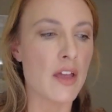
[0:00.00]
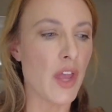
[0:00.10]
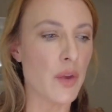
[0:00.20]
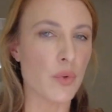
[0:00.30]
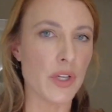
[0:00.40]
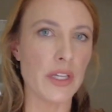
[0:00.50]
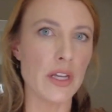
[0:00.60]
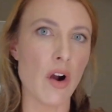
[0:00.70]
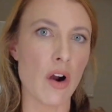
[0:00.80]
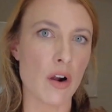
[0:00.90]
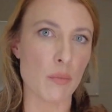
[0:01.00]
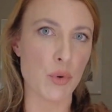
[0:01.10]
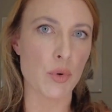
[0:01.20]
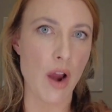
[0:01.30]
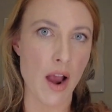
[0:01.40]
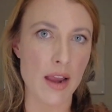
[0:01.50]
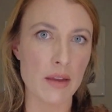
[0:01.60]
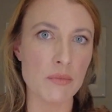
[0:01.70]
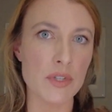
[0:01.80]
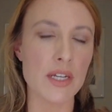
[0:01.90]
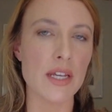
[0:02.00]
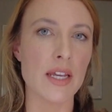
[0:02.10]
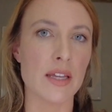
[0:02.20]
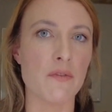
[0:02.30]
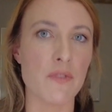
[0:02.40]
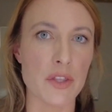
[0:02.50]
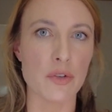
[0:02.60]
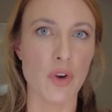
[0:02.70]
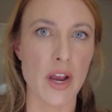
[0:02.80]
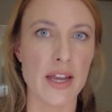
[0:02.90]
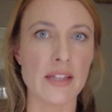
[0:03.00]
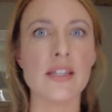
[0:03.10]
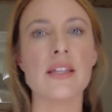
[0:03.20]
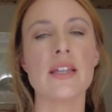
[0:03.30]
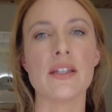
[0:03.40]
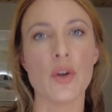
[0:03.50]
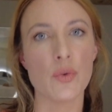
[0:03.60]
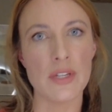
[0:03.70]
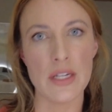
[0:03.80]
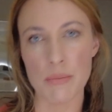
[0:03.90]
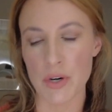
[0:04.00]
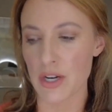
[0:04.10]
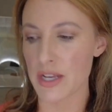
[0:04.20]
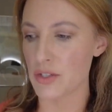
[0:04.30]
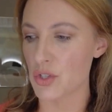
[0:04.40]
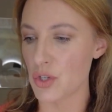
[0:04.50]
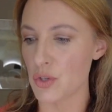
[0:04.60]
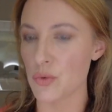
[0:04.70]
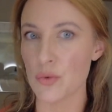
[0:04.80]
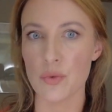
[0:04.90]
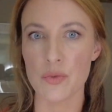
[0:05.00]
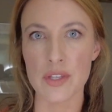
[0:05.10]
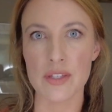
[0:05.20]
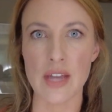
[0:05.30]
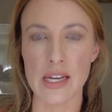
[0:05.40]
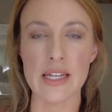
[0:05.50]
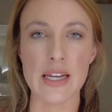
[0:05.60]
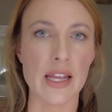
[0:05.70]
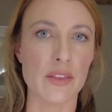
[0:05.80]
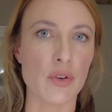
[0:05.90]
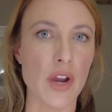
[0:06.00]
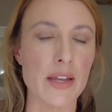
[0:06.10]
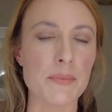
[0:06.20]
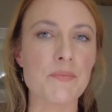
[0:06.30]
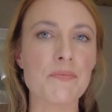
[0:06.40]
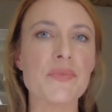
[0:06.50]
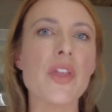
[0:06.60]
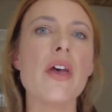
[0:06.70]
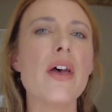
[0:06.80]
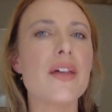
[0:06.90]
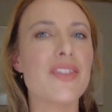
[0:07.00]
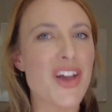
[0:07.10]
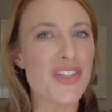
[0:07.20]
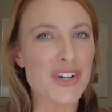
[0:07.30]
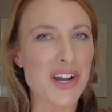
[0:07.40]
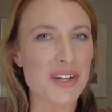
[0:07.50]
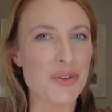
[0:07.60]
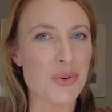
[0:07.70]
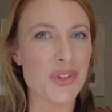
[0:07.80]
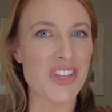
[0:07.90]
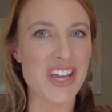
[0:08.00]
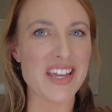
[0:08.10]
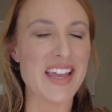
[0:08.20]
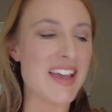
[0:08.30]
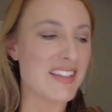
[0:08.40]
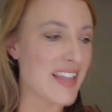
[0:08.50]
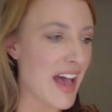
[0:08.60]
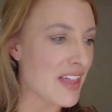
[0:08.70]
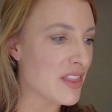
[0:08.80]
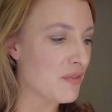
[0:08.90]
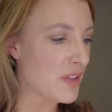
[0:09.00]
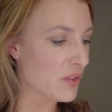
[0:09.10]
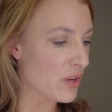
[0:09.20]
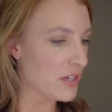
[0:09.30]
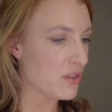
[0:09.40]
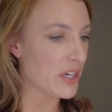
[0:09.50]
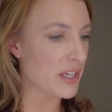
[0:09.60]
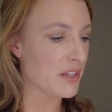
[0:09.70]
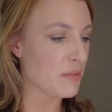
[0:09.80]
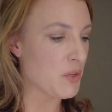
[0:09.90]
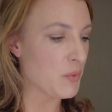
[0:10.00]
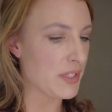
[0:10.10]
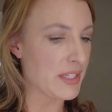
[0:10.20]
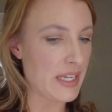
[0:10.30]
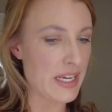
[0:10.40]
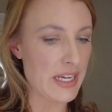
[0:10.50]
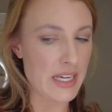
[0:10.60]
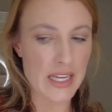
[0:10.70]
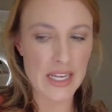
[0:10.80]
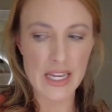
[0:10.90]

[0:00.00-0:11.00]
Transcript: they really are primed in 5th grade to then go deeper into the study in 8th grade. The other kind of cool thing is that the 5th grade curriculum you will see